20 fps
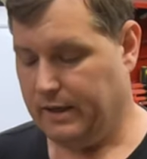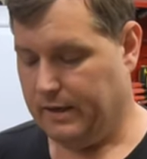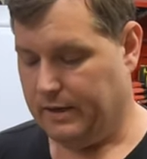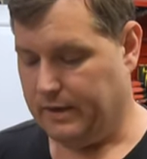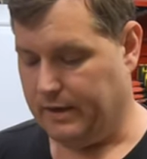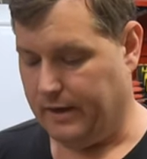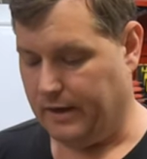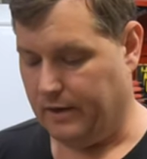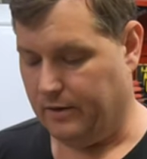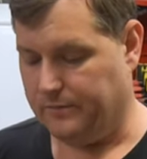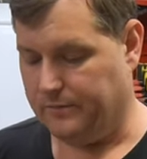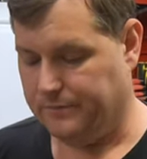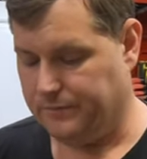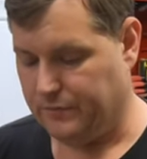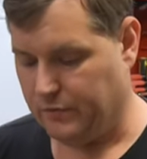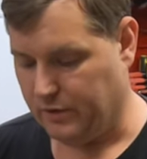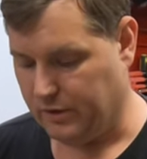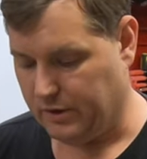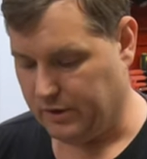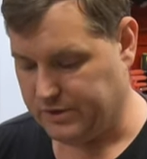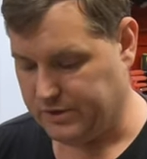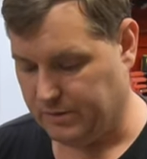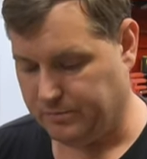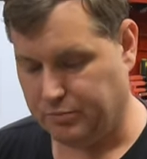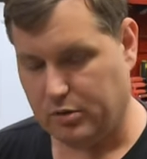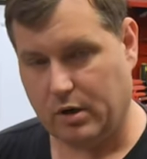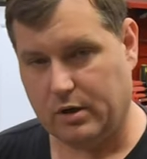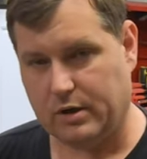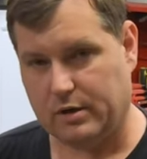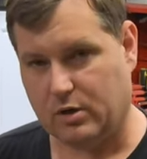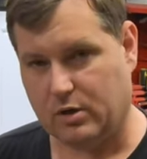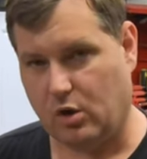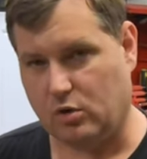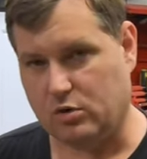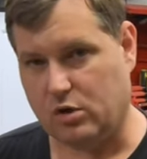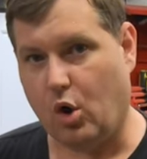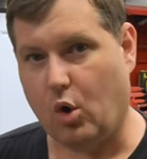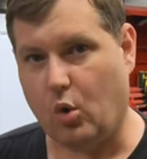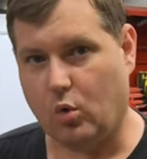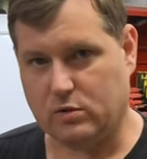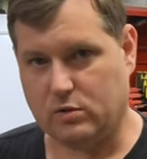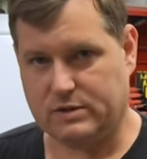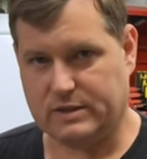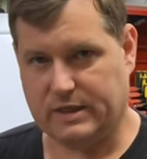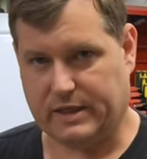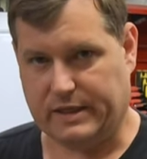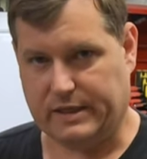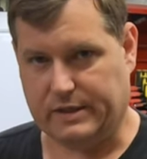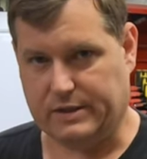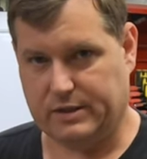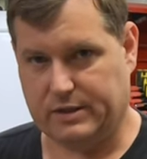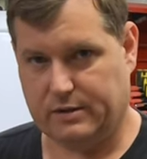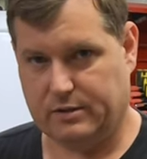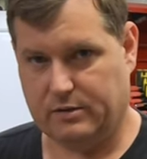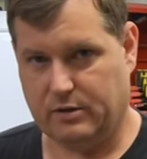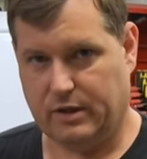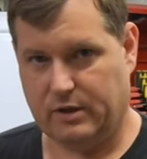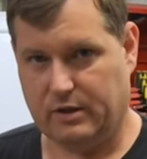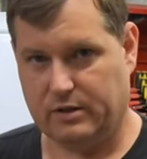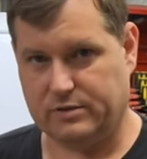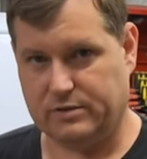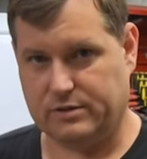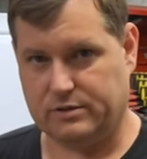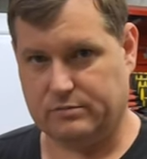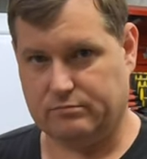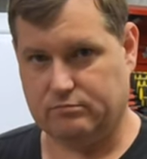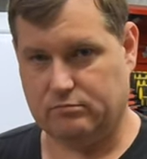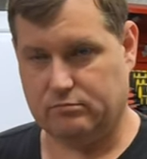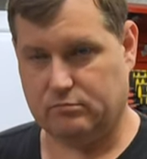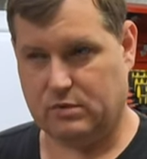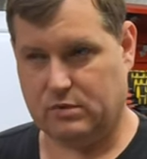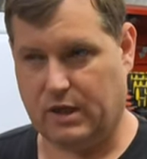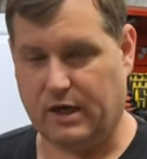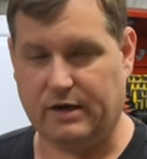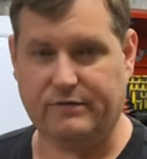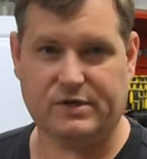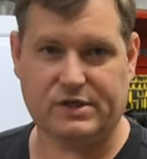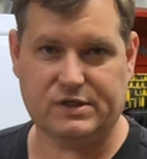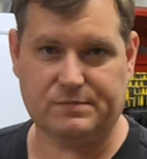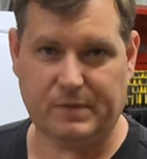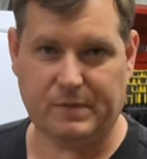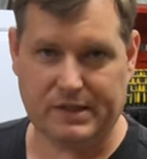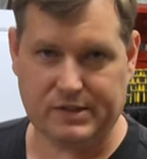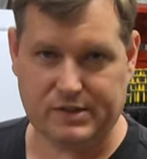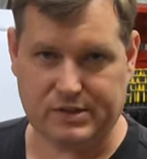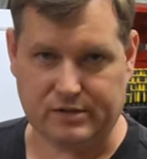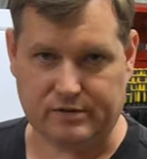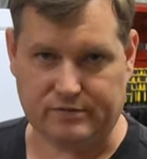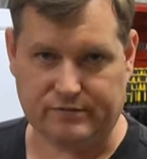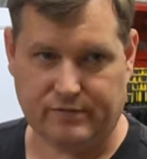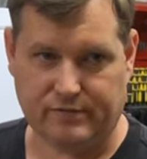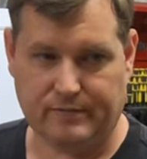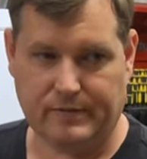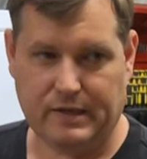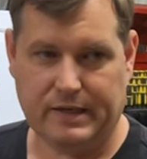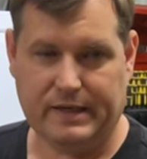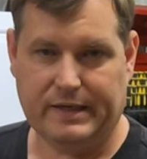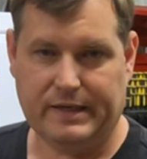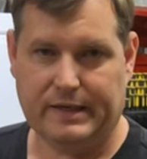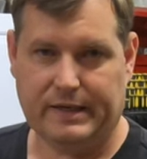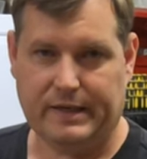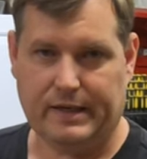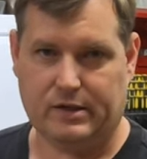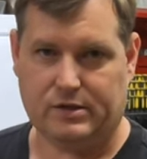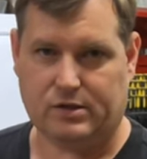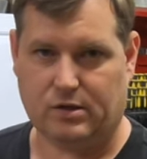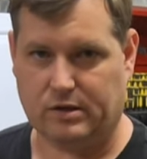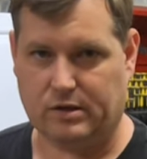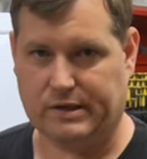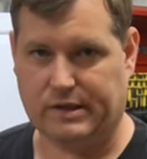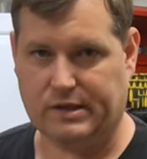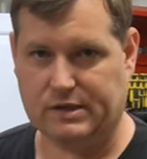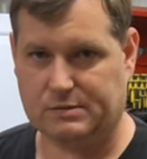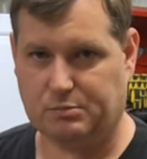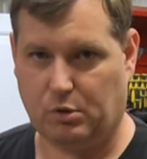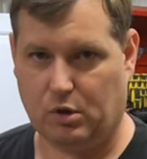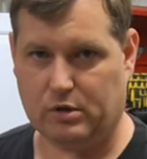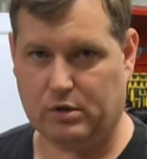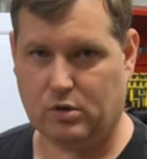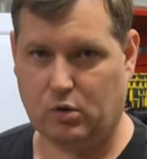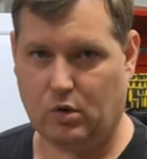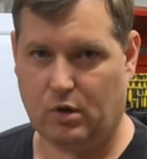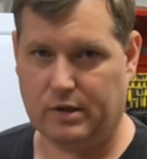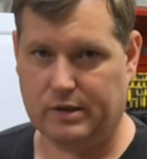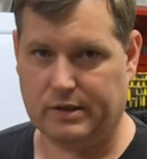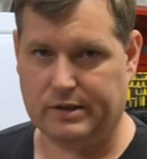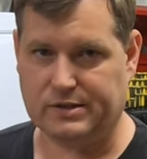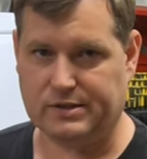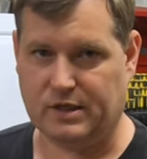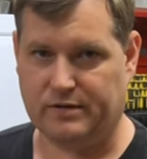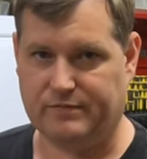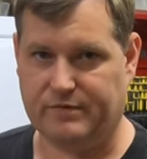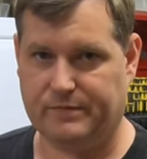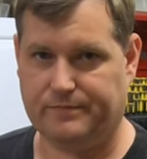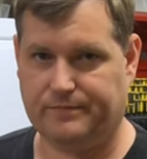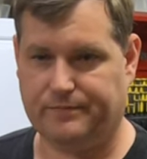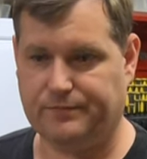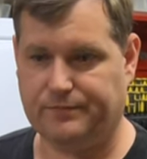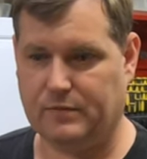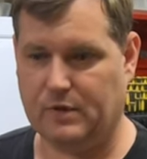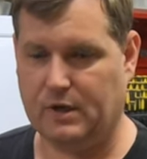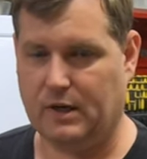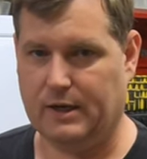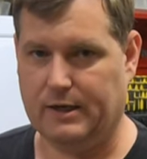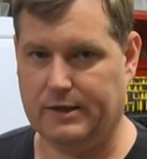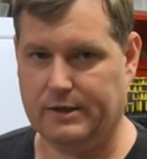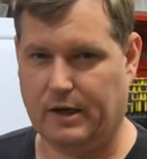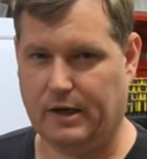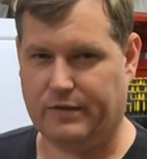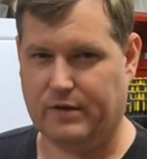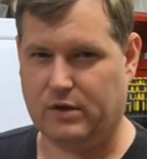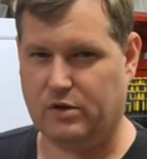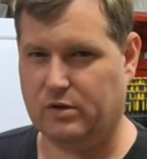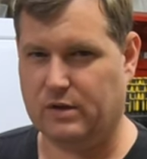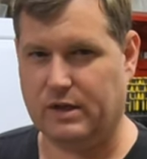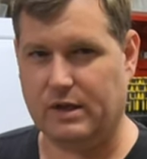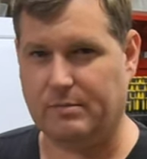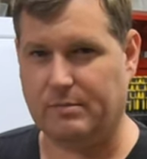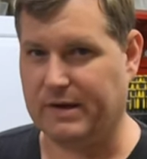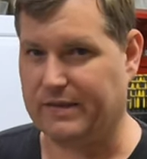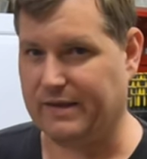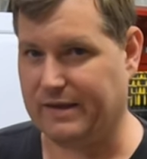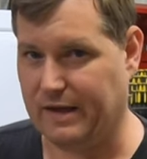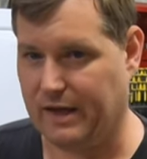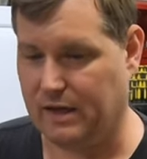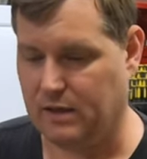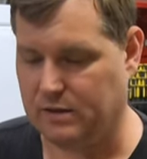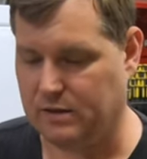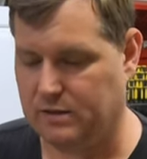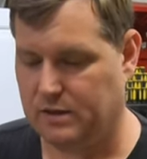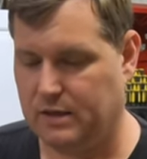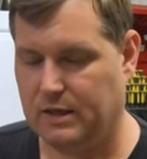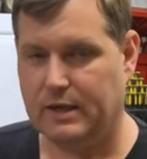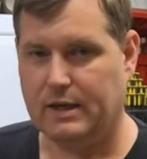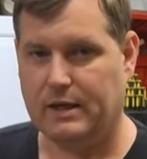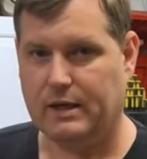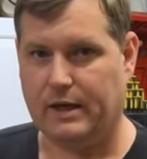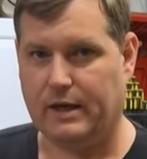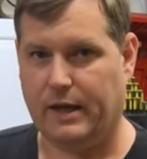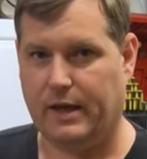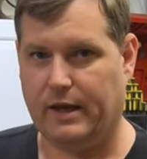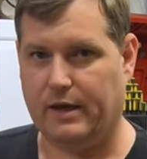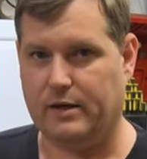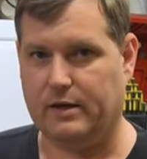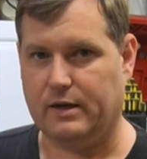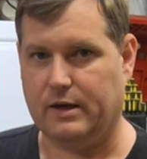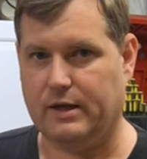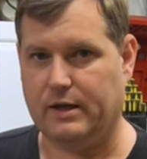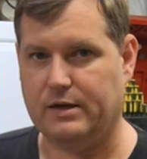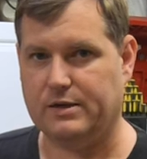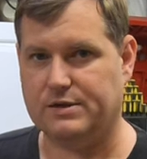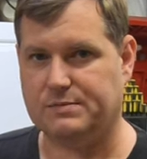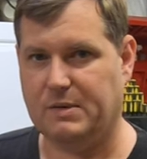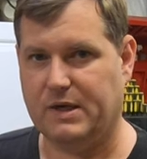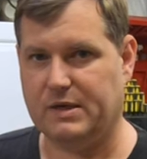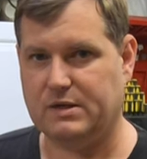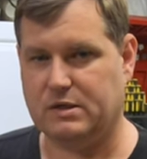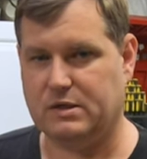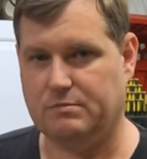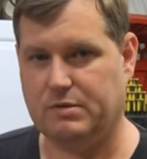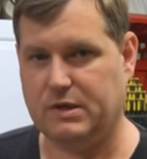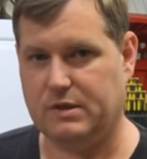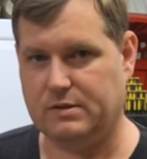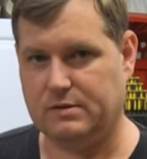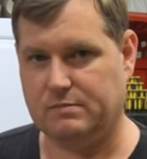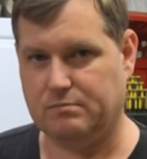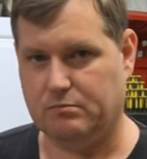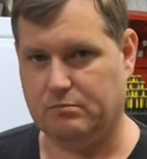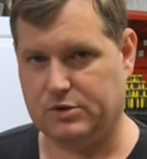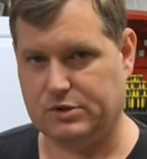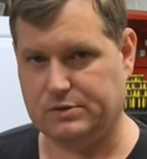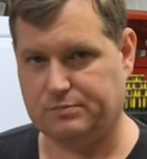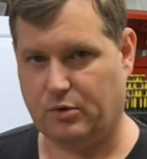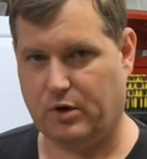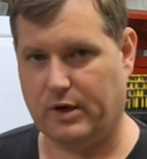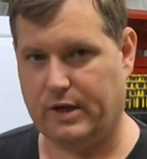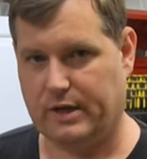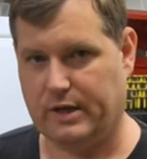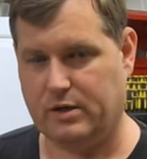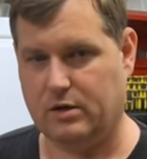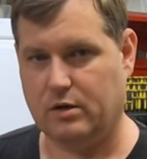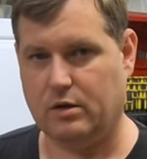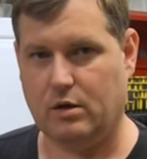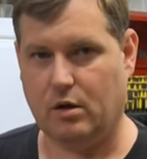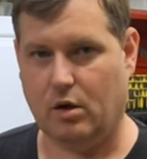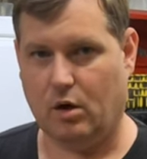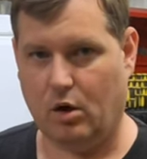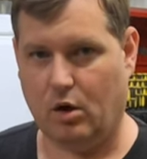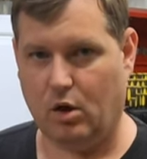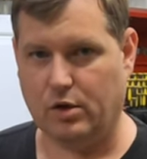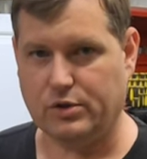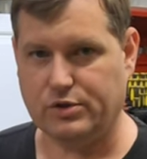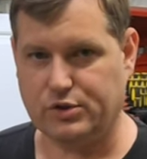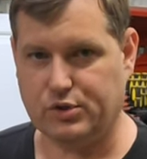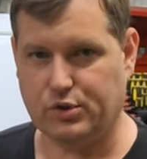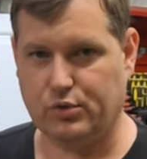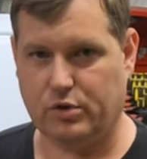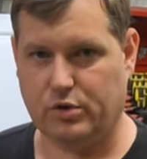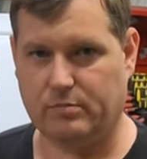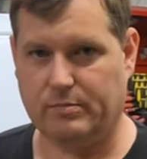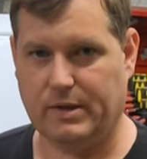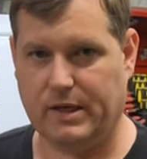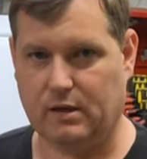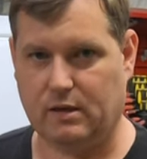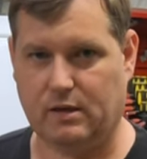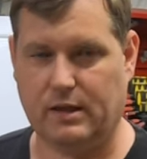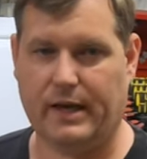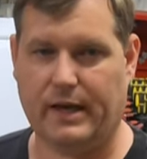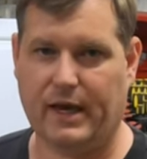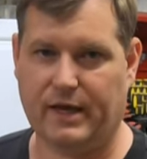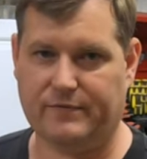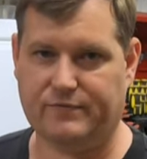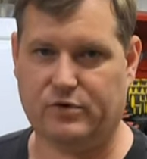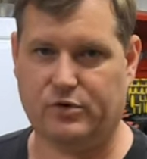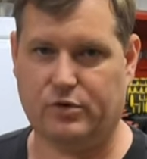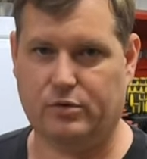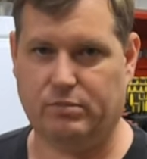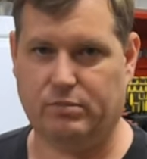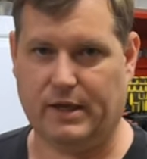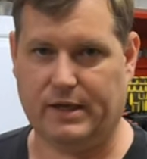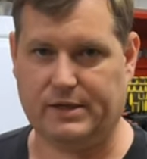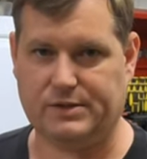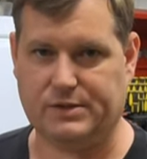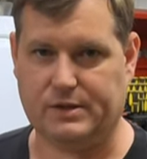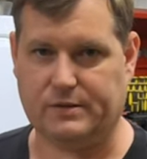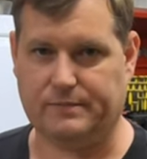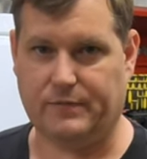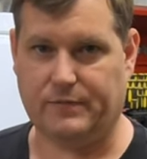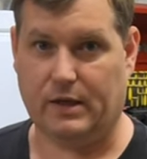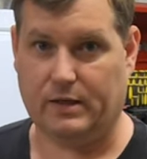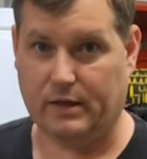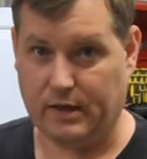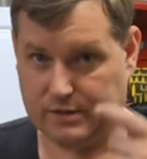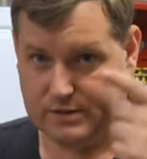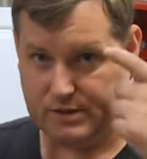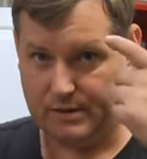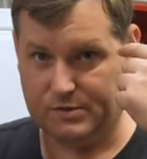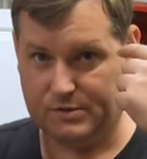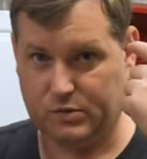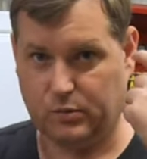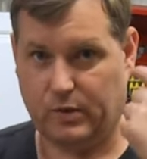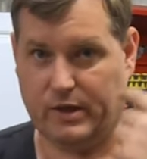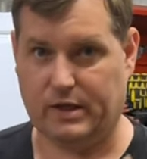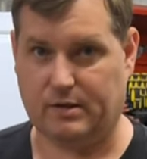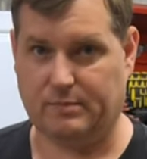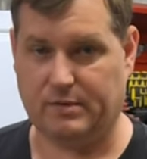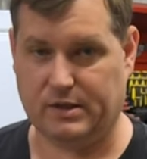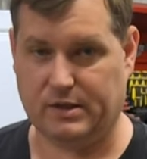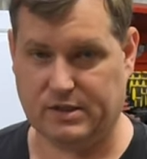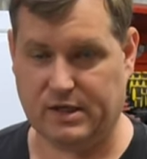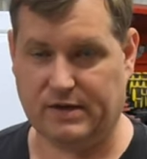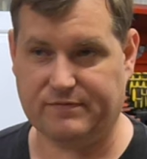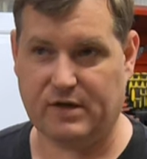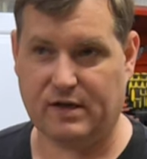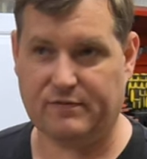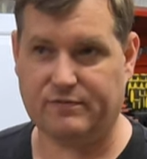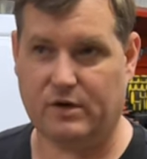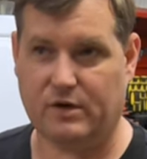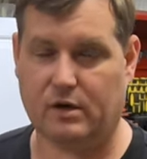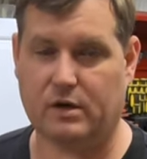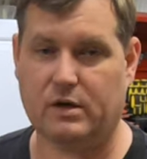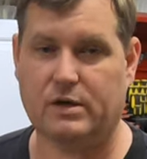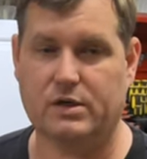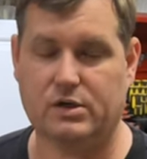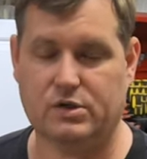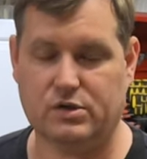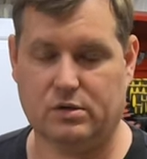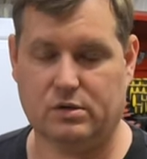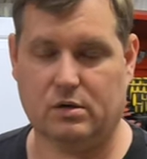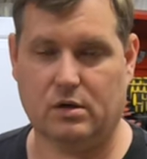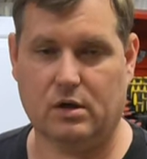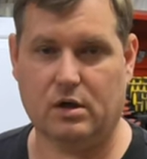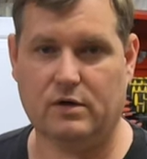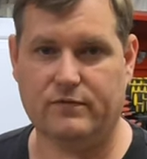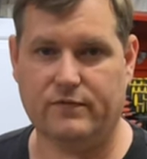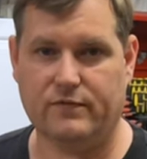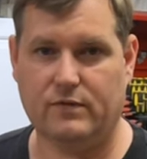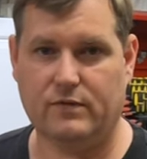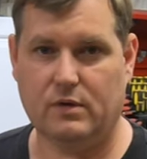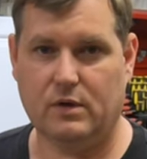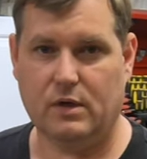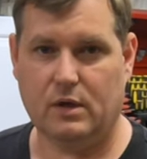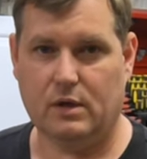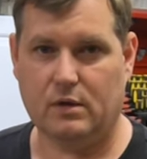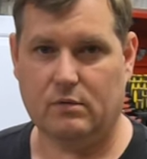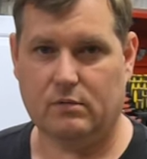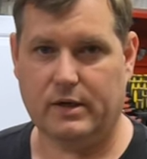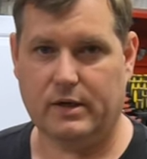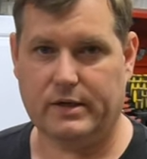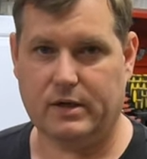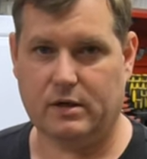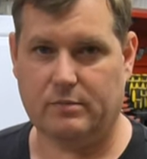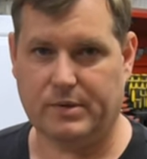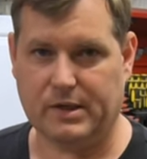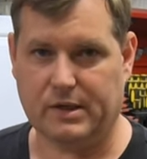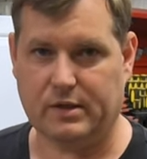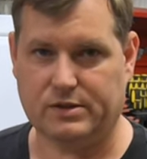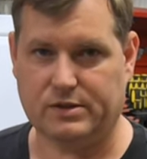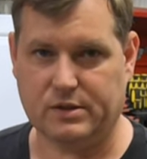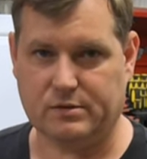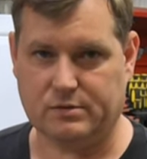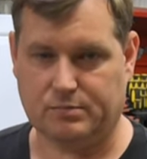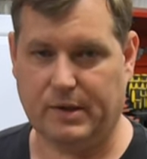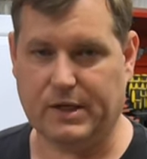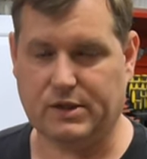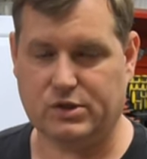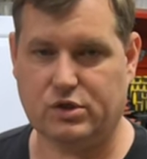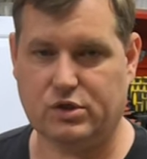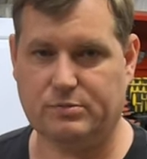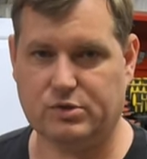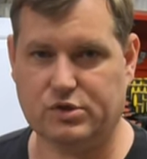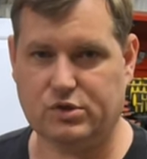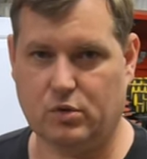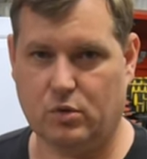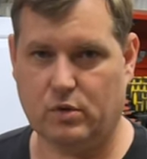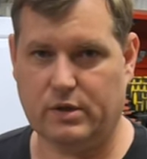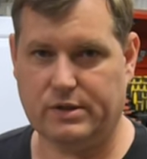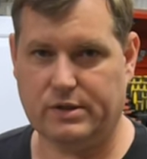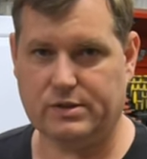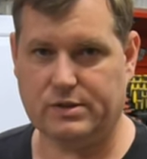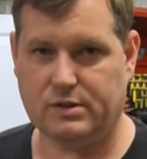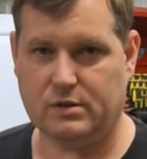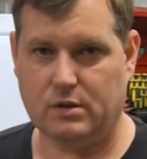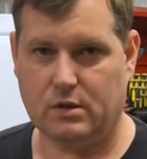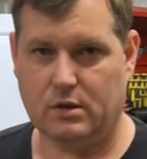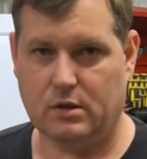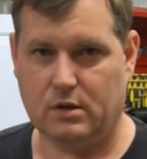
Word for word: Now, there is a product called Hold Tight. It is kind of expensive, and it's hard to get smaller quantities of it. Uh, I think you can get it by the gallon, and it is meant to be sprayed onto your metal after you blast it. And yes, I'm sweating because I have to have the air conditioner off right now because it makes too much noise.